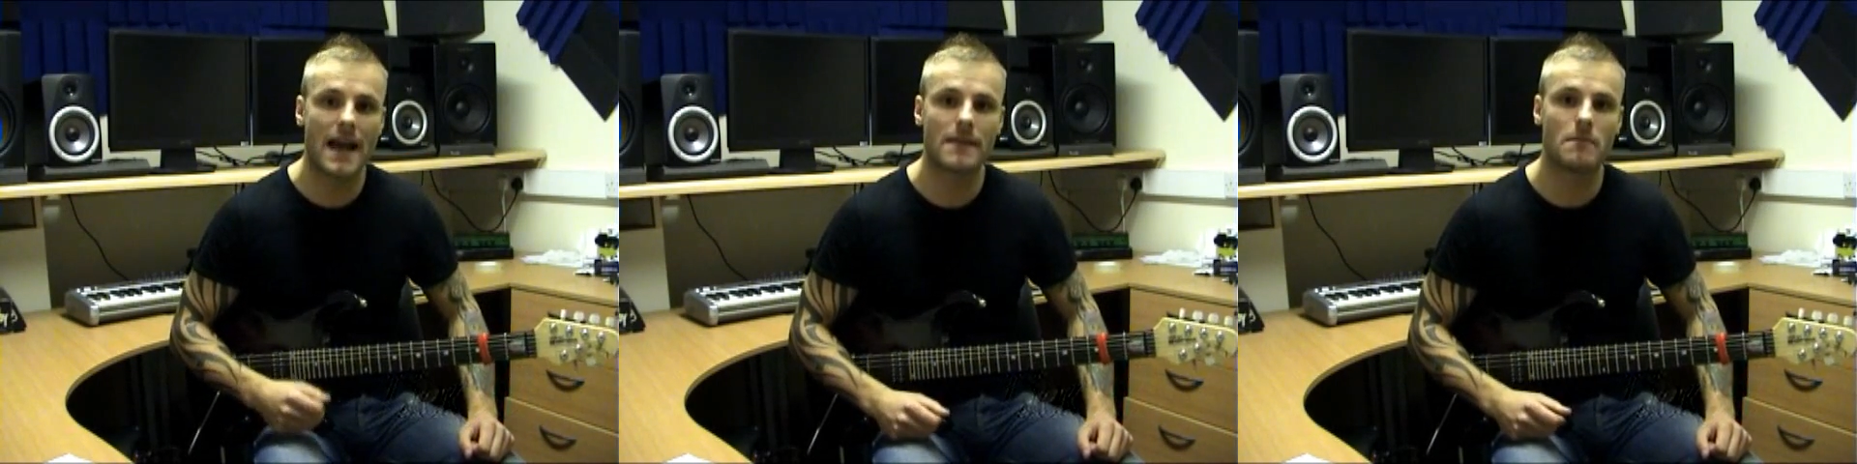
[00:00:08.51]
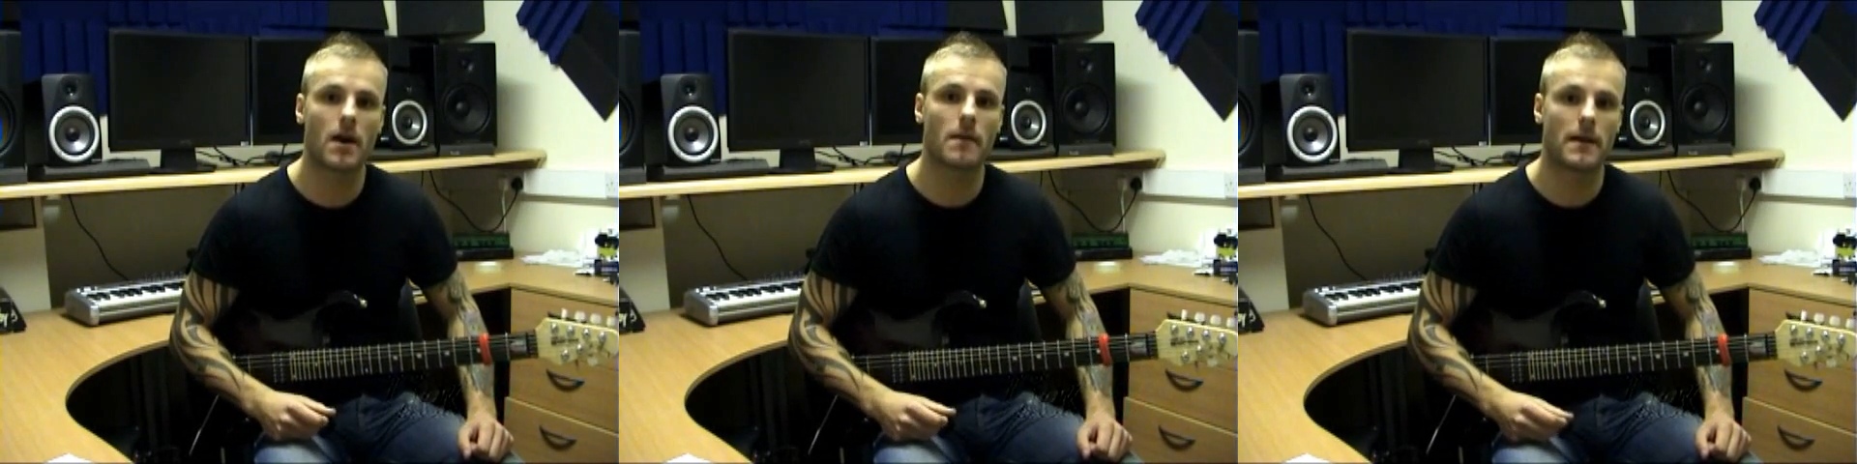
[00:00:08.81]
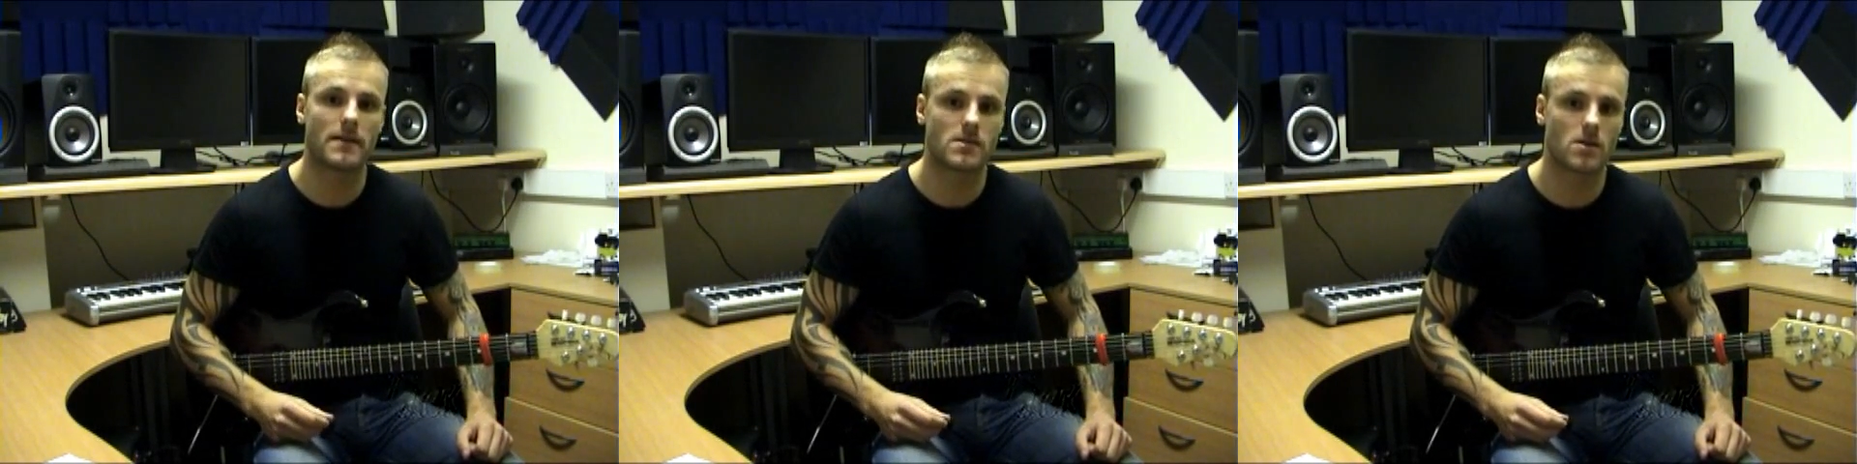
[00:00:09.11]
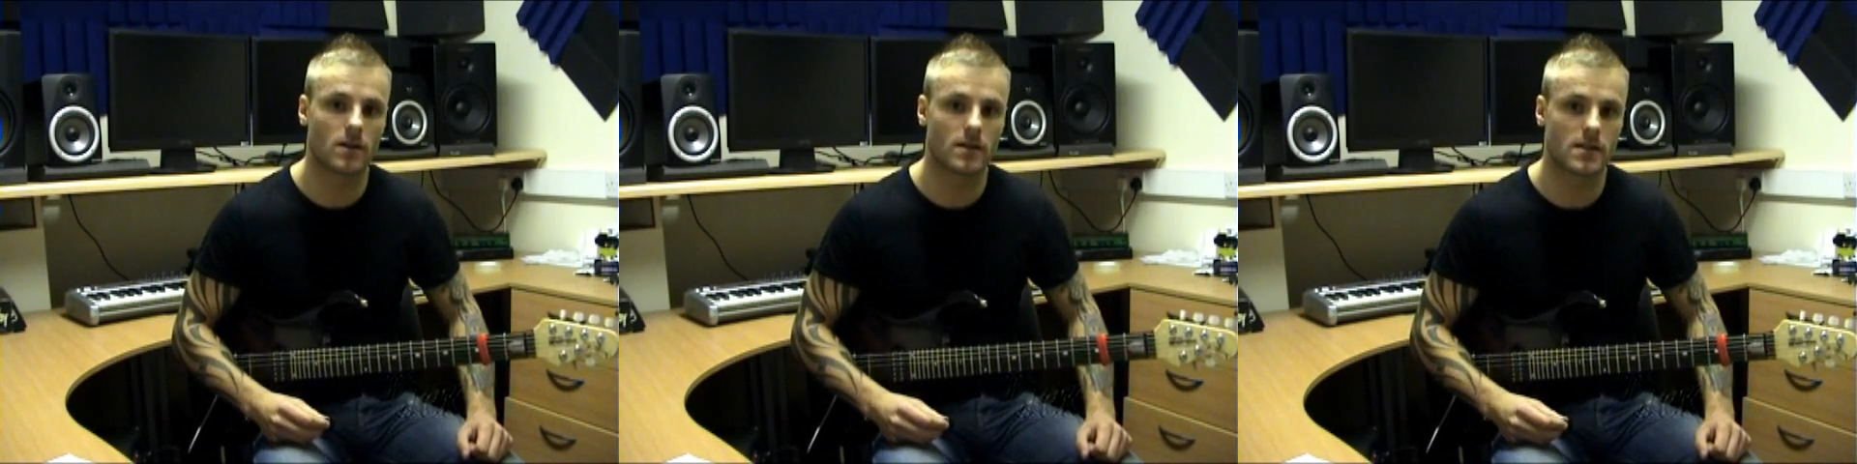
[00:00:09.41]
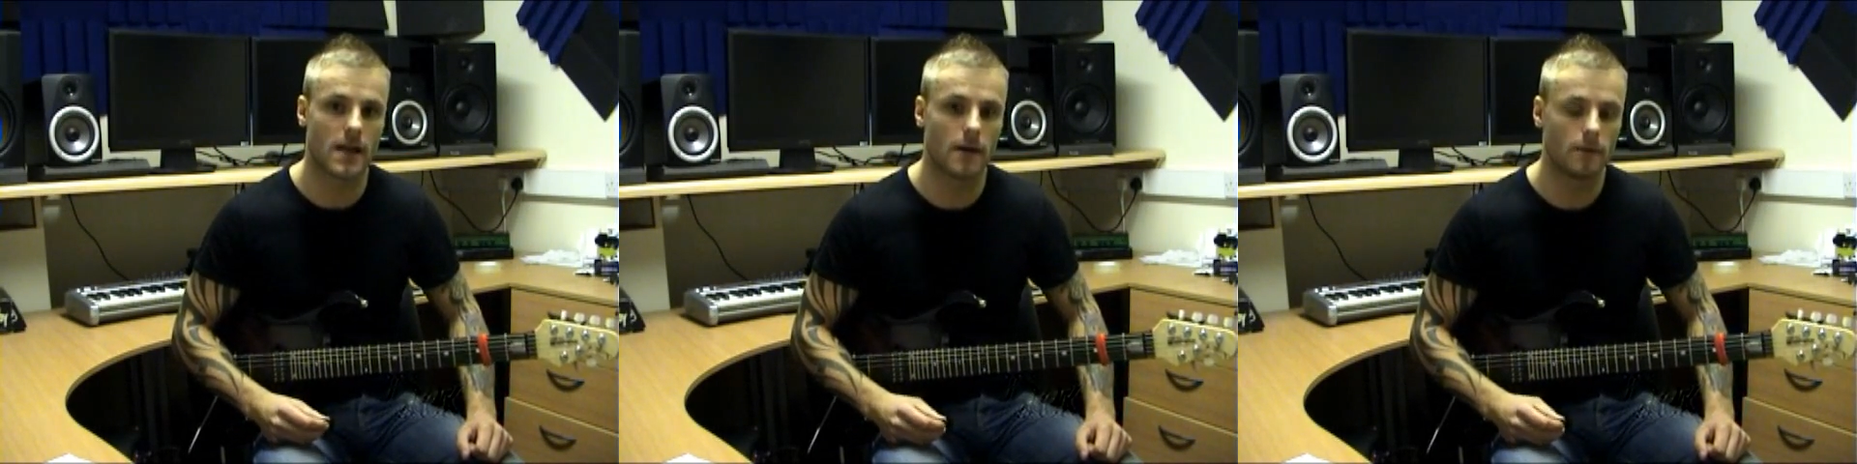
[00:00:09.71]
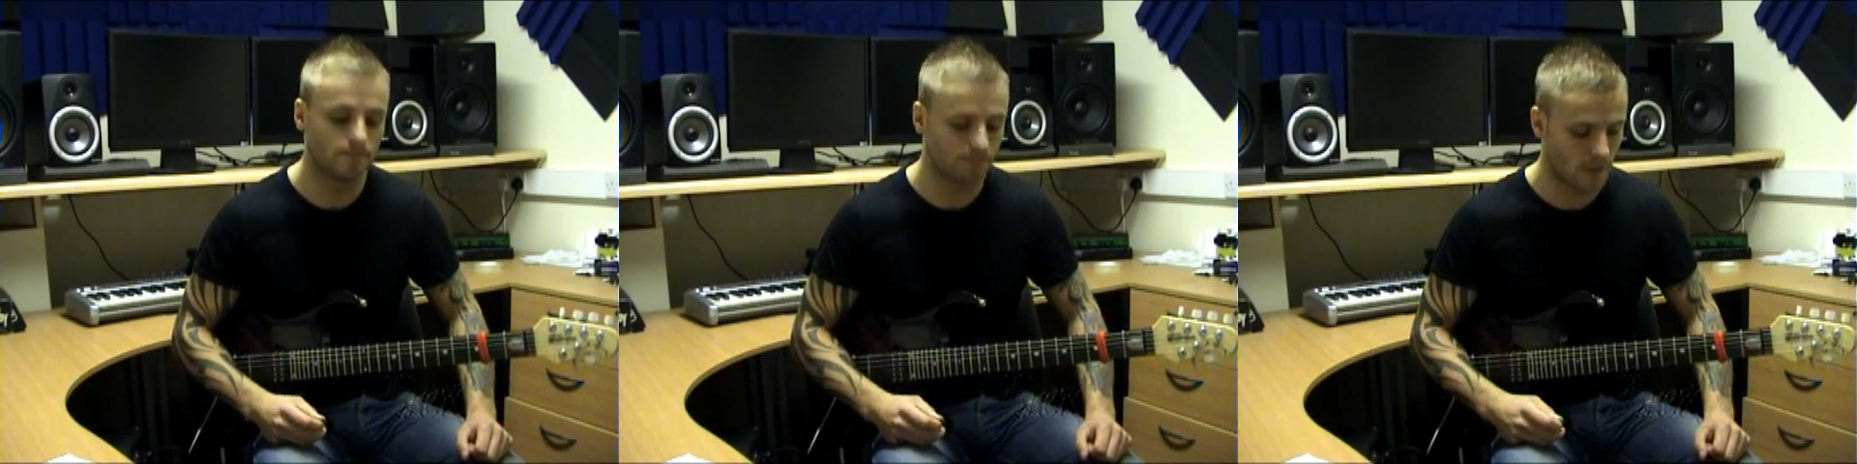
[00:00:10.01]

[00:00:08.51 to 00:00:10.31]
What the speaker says: A minor pentatonic scale